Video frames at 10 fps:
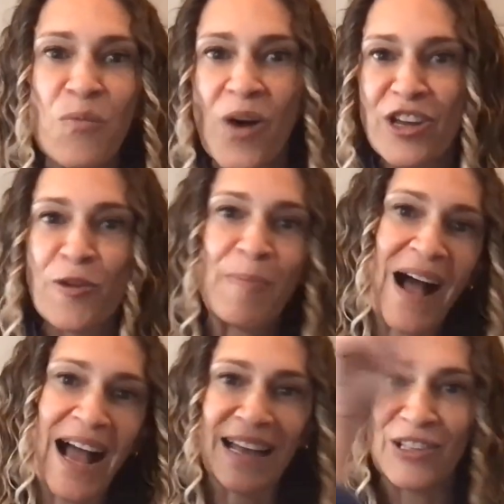and what your
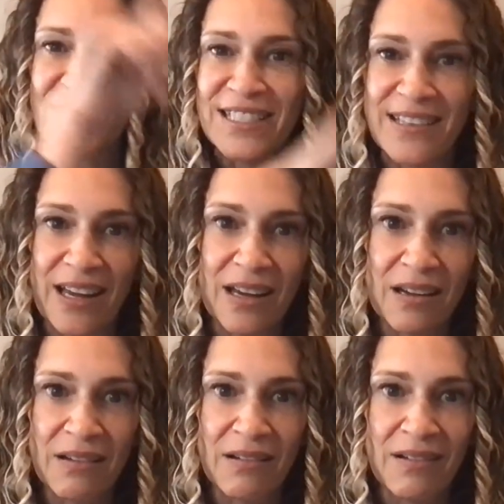pie looks
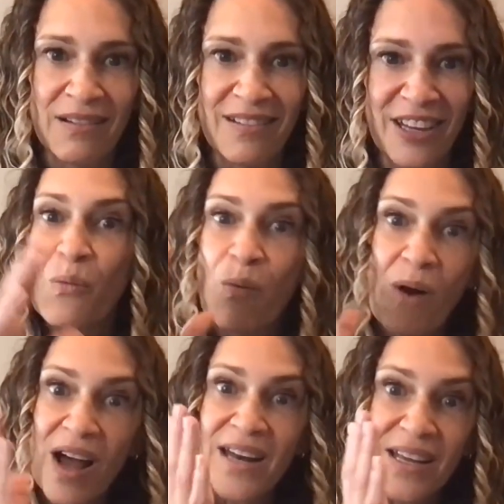like.
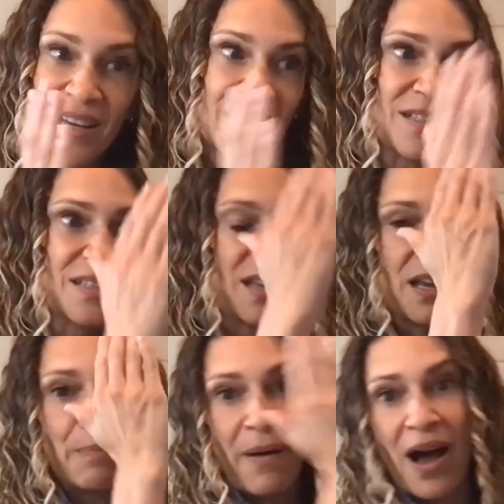What is
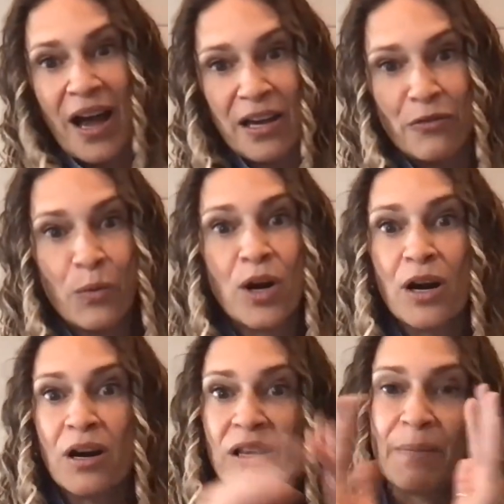the pie of
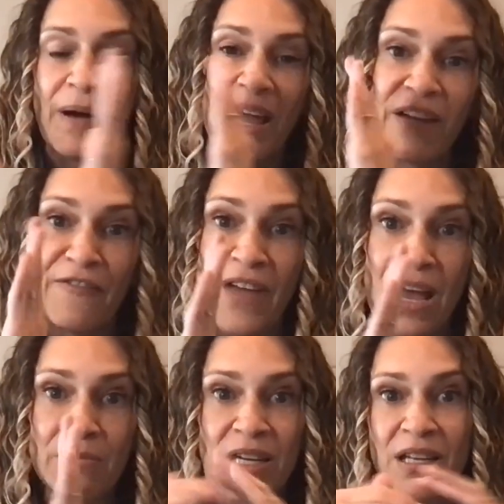work, the pie of
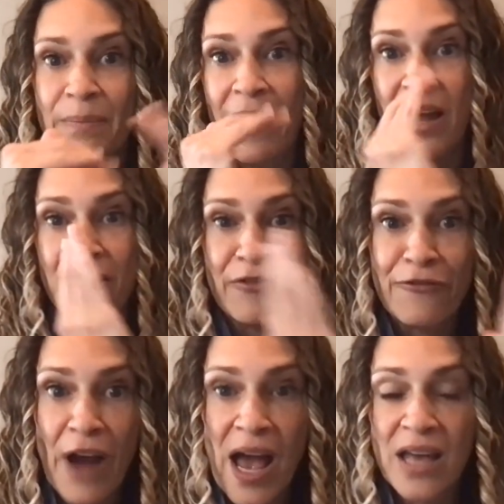family, the pie of
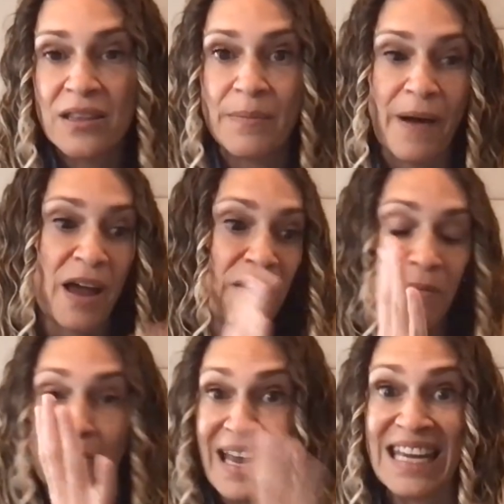friend, the pie
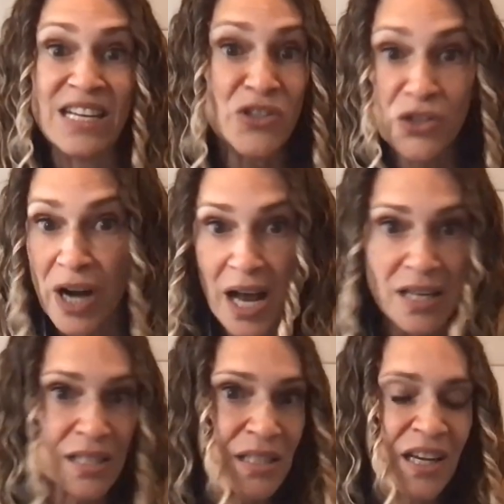of my
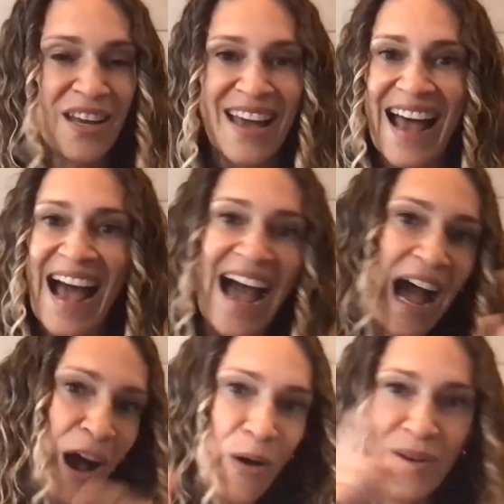interest?
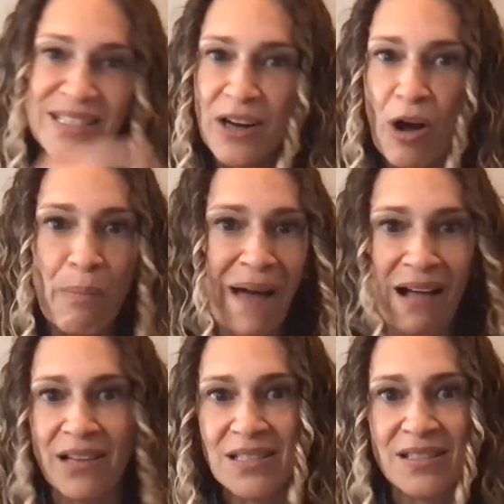how is it all
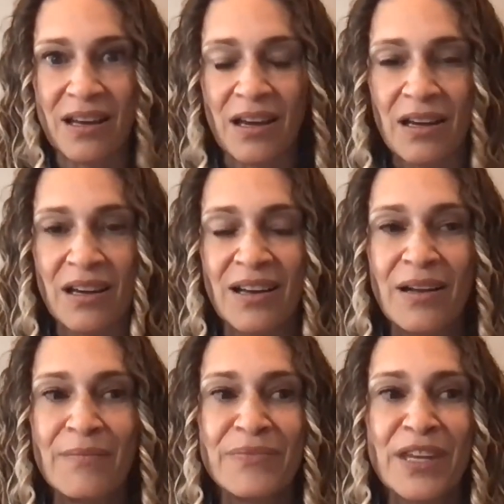balancing?